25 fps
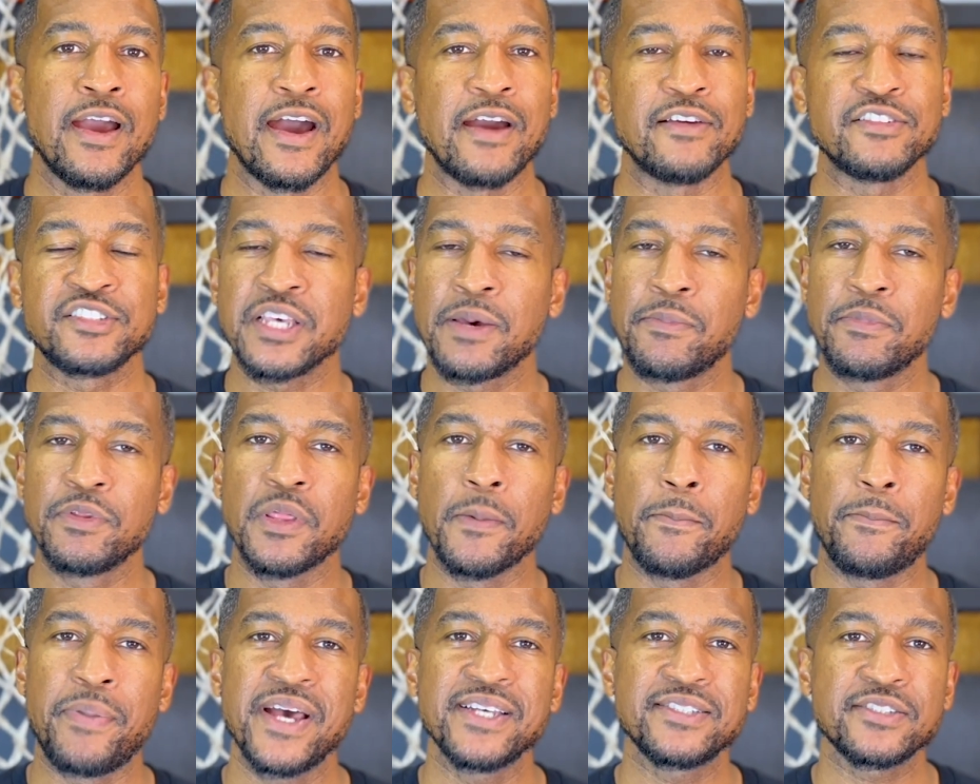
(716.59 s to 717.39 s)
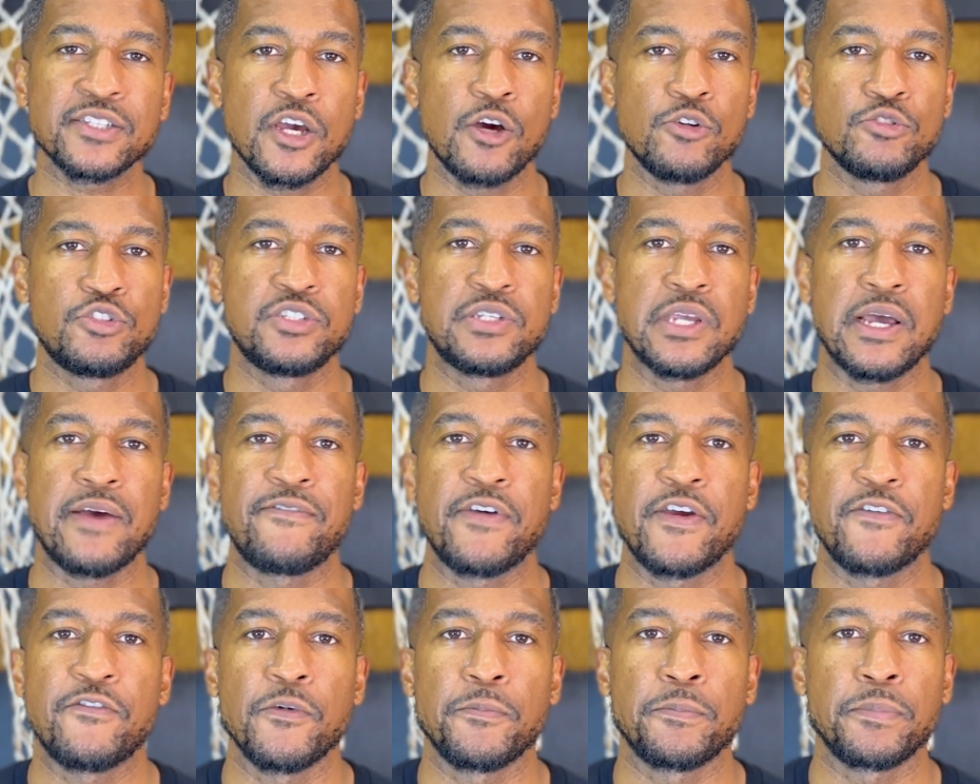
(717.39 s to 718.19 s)
Some of the best coaches I've
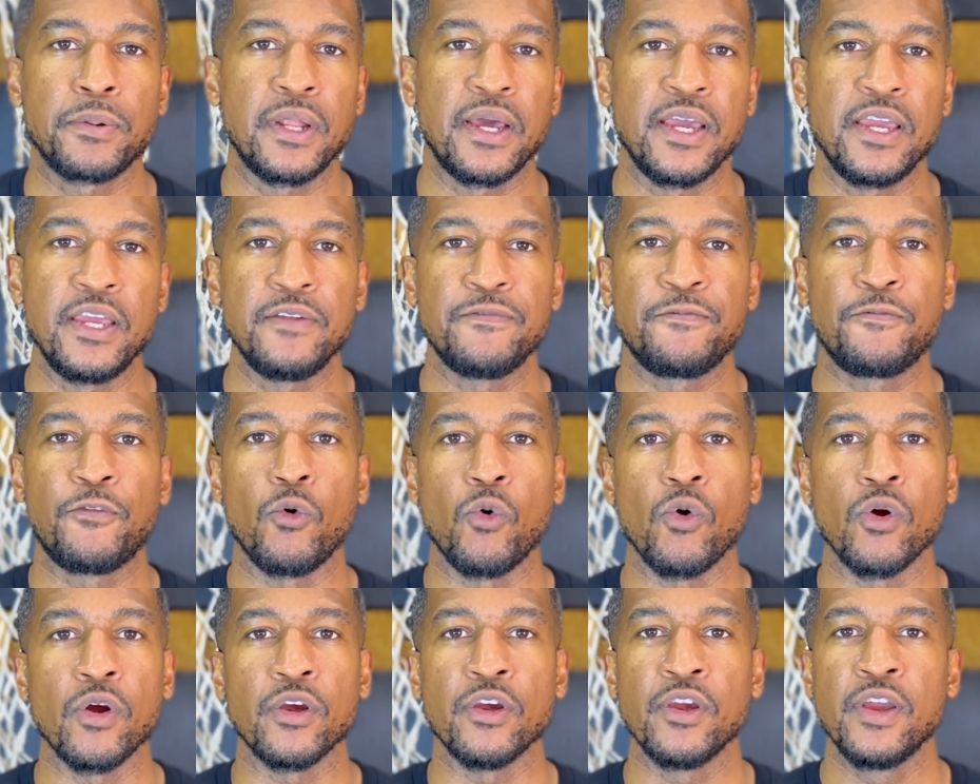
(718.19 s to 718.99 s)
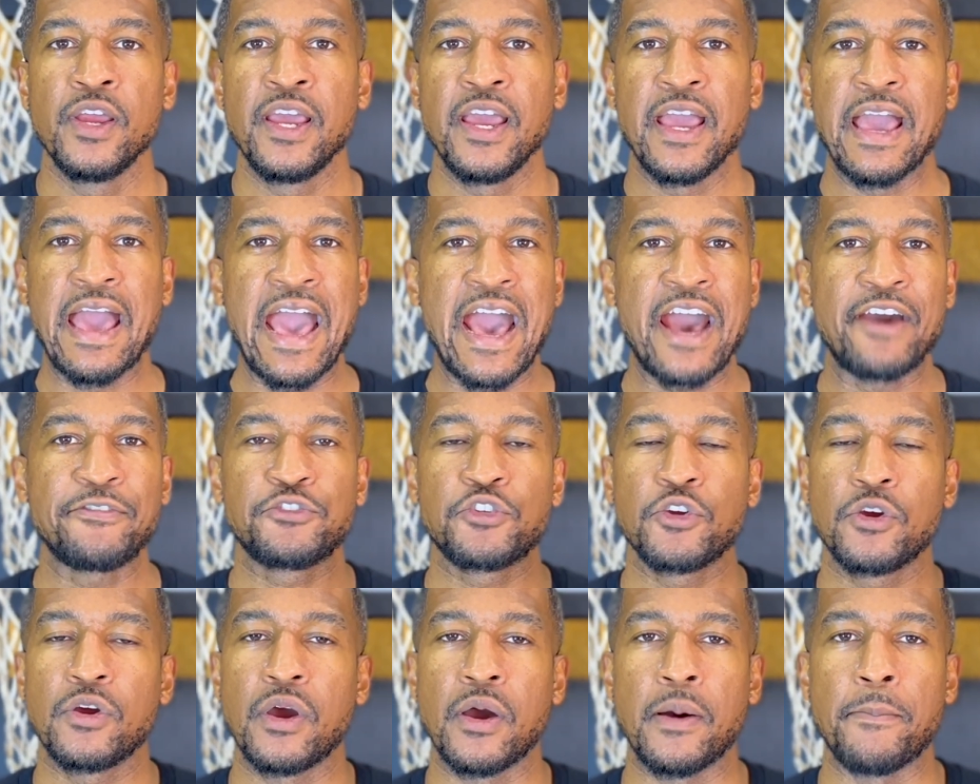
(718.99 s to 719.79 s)
ever played for,
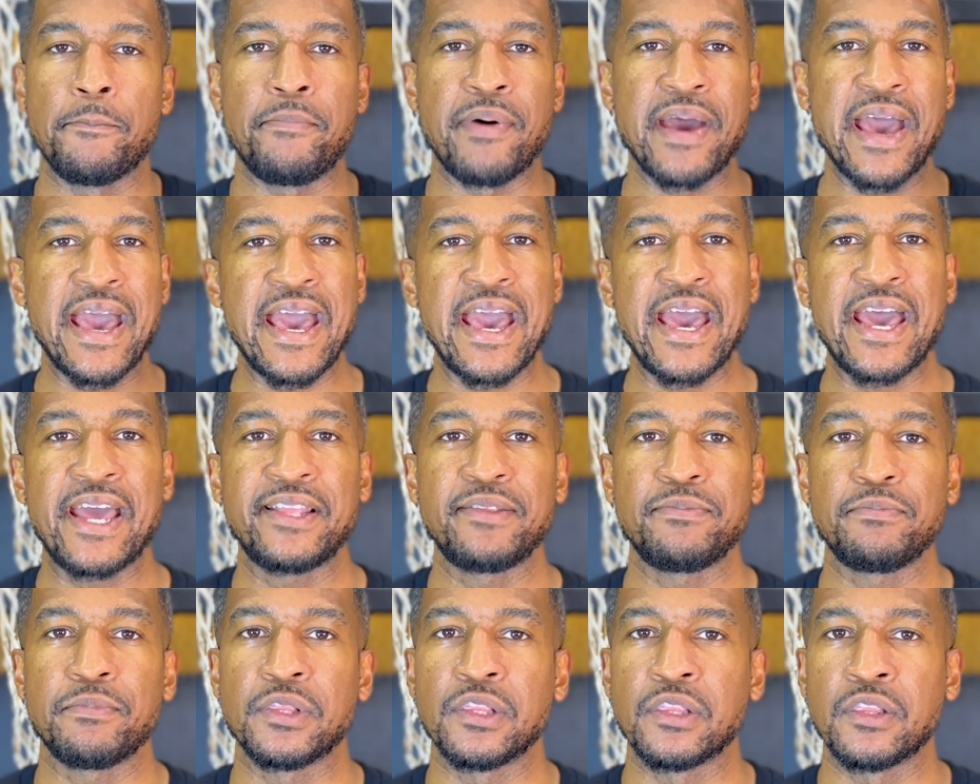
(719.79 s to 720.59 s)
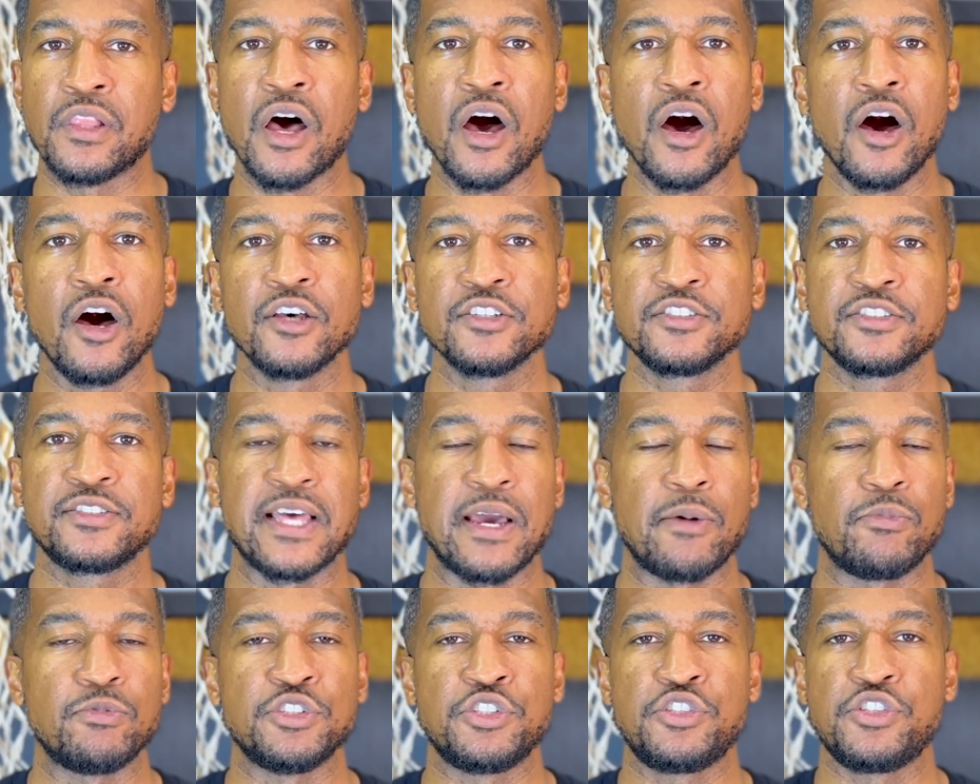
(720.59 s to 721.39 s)
after a bad loss
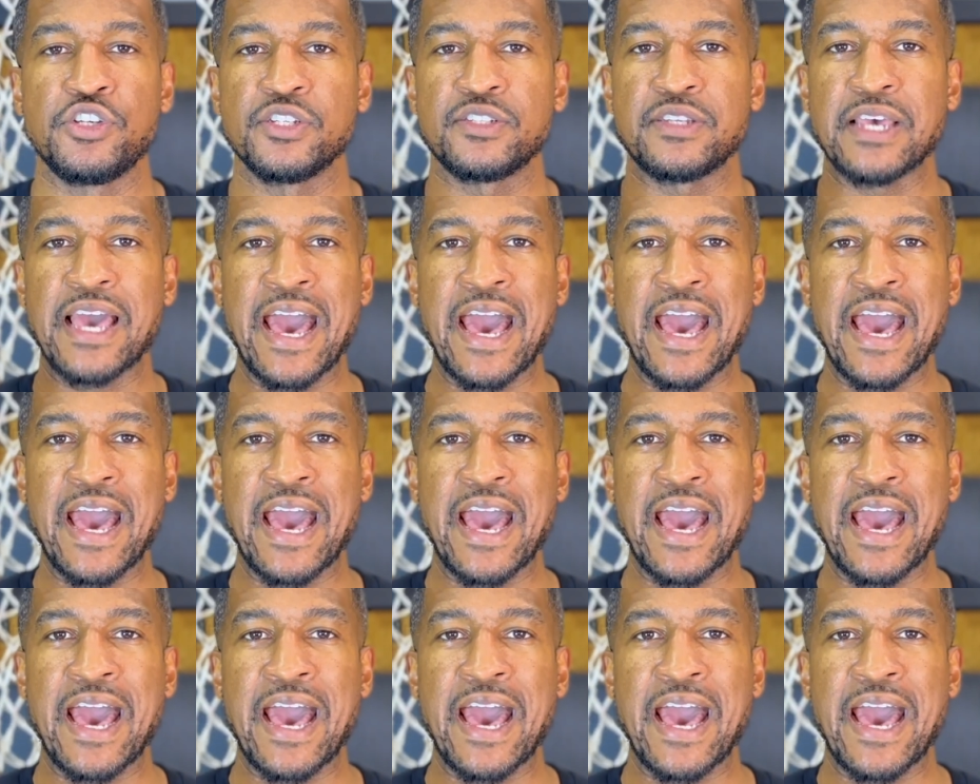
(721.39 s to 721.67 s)
that was just